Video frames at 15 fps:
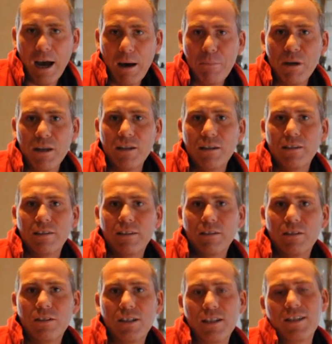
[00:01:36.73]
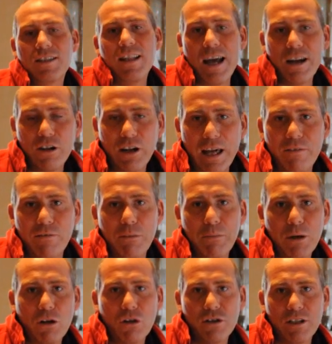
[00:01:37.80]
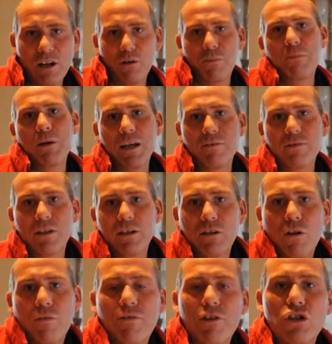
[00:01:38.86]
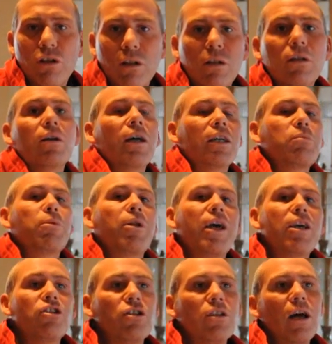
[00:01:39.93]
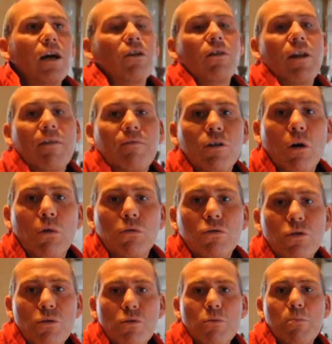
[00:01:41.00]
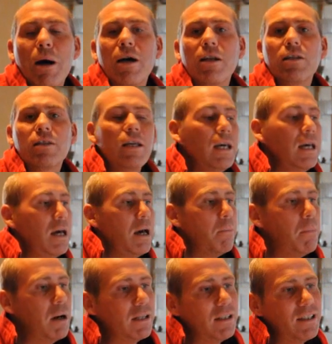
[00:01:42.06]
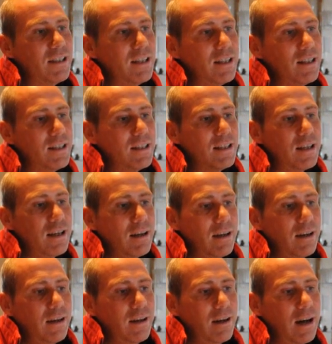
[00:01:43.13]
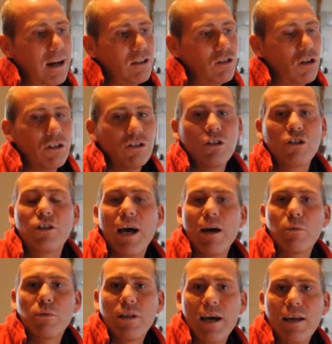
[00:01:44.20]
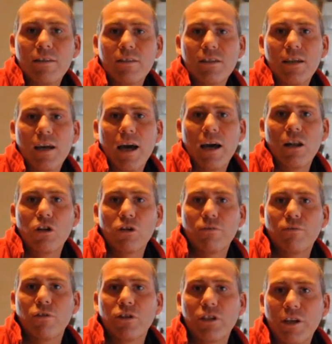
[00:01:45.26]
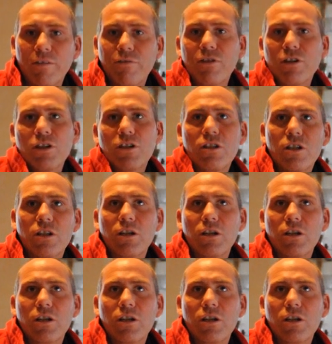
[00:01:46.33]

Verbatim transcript: been since nine eleven, because I don't believe the official explanation, I don't have the whole truth about it, but since uh, I started to doubt that, I look for different